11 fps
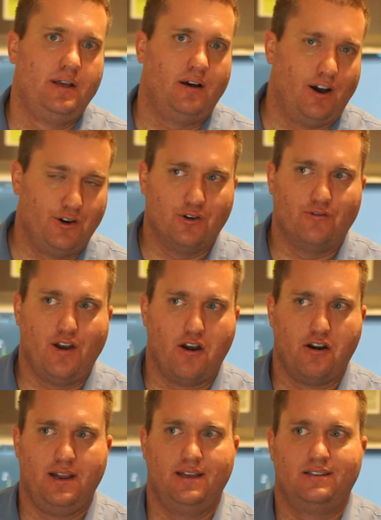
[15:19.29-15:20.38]
under
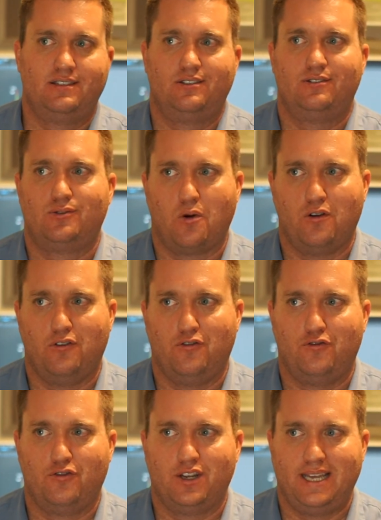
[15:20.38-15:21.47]
various sort
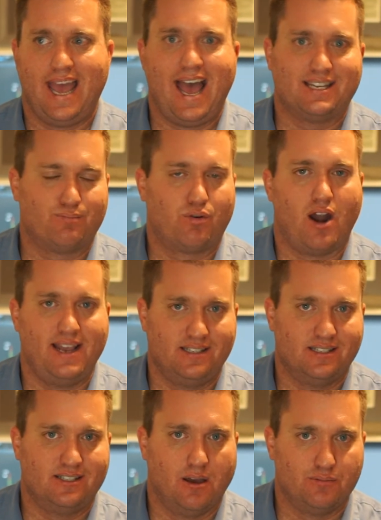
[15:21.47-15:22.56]
of gas price
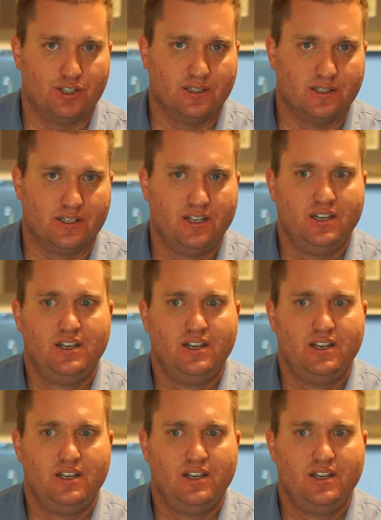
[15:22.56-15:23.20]
assumptions?